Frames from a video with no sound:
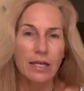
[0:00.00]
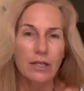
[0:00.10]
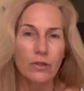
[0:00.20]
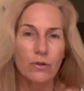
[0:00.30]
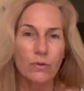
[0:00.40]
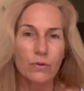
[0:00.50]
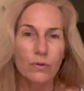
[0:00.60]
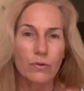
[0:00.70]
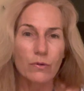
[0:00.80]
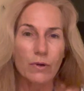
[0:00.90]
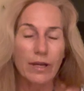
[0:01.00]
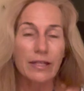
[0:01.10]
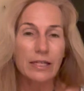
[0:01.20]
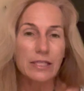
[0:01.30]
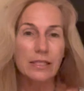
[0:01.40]
You
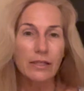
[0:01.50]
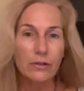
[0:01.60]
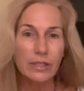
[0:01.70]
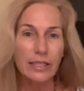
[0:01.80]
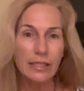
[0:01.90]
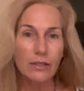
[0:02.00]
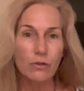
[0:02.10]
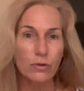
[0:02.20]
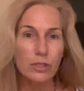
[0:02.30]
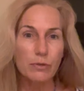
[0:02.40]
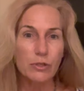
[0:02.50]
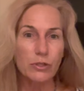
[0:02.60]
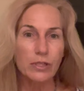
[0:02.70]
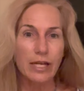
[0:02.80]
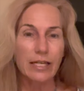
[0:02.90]
and it's literally your
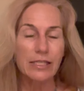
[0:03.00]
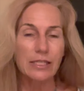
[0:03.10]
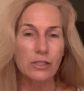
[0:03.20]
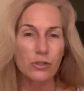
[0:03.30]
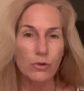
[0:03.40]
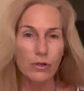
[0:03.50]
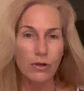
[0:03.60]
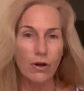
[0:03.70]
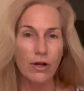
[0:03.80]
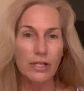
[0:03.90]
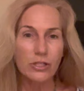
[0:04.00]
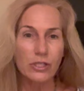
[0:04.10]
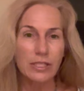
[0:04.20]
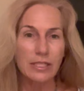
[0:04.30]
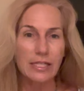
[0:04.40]
spiritual essence, your
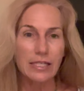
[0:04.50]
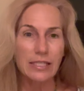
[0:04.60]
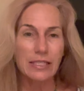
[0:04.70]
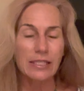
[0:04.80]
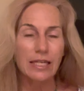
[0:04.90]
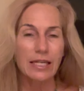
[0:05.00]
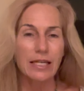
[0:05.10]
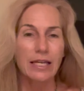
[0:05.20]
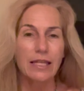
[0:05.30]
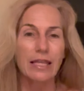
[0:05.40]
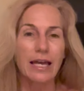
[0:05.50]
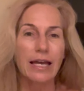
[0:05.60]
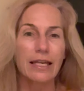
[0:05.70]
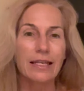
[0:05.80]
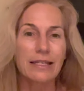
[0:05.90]
consciousness
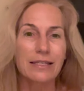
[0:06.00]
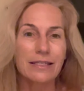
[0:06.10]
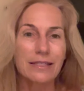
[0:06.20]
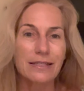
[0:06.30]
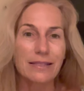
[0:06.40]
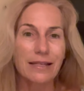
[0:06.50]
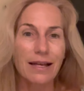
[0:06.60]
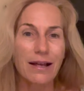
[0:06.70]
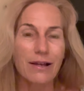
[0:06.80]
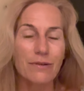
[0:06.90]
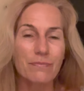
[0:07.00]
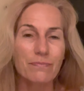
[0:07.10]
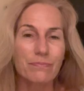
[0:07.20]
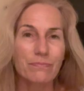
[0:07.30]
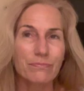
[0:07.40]
that is
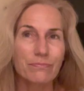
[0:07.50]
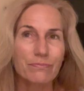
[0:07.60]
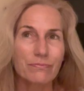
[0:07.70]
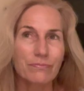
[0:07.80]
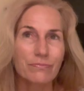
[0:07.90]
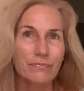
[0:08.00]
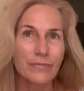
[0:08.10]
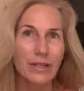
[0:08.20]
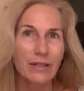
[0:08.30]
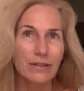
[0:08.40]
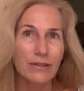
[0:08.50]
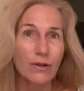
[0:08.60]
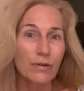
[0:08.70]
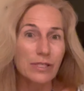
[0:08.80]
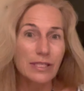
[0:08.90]
um,
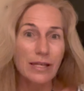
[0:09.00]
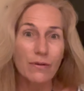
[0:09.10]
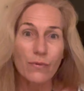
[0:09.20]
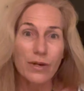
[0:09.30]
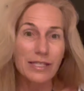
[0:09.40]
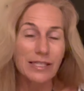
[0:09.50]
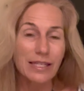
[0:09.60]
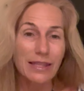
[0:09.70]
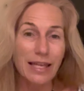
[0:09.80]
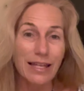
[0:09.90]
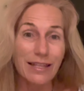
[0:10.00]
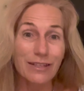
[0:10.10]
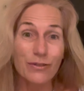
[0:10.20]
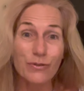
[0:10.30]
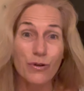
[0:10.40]
noticing what is it that
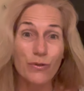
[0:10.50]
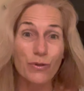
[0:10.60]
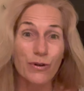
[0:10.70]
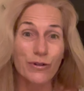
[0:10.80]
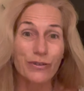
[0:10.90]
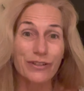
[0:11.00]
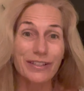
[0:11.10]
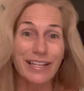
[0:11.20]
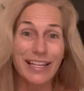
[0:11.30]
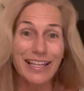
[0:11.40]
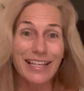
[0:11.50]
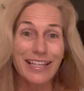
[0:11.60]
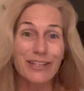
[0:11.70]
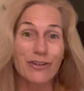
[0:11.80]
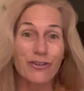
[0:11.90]
you no longer
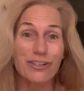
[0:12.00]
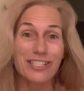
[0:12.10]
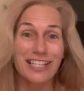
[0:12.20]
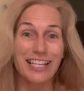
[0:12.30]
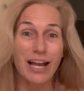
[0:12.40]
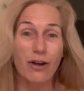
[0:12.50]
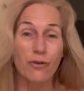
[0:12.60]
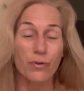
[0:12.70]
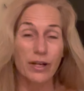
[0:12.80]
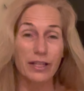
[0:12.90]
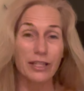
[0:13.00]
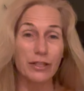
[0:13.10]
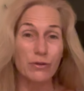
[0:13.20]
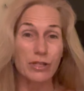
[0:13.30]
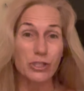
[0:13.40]
need, noticing how quickly
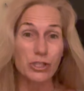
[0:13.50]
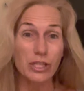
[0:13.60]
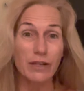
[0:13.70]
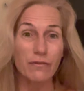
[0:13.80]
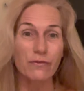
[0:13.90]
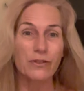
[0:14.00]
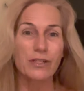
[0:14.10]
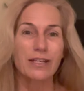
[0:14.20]
you can shift,